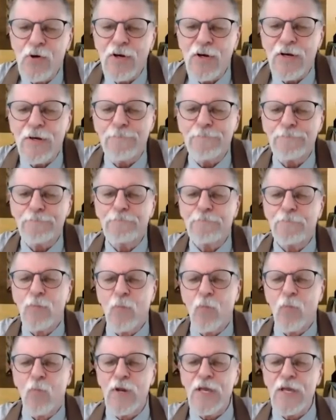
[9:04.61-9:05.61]
gonna
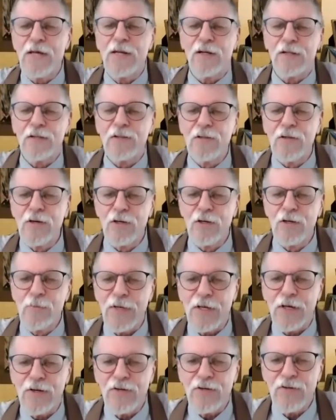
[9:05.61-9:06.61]
read a little
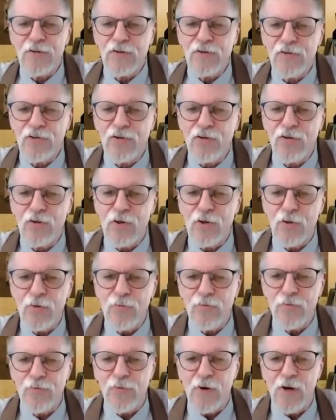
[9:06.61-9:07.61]
bit to
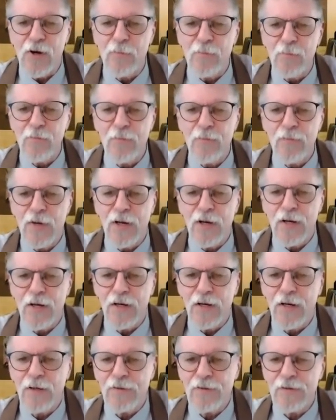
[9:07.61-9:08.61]
you from
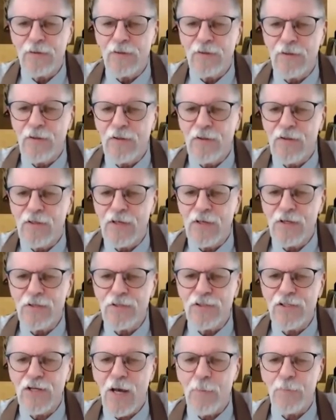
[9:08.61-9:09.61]
the
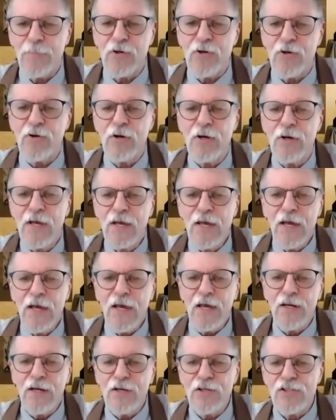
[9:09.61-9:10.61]
chapter,
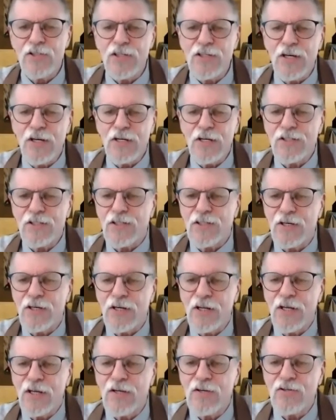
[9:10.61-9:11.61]

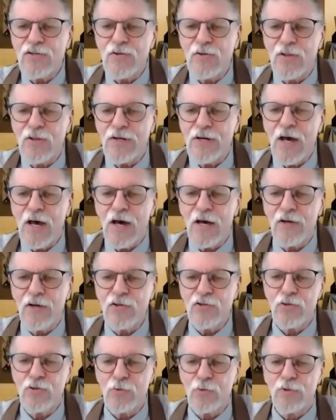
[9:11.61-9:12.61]
Initiation into the
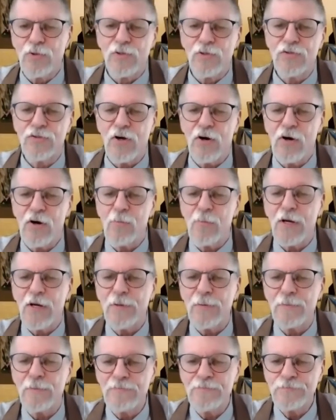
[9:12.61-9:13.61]
Non-Dual
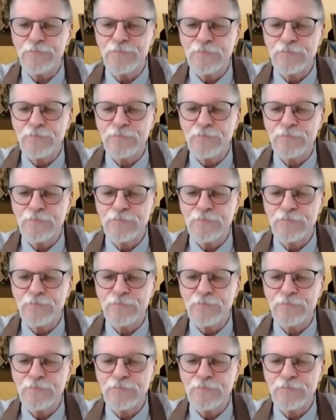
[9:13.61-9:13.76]
Dharma.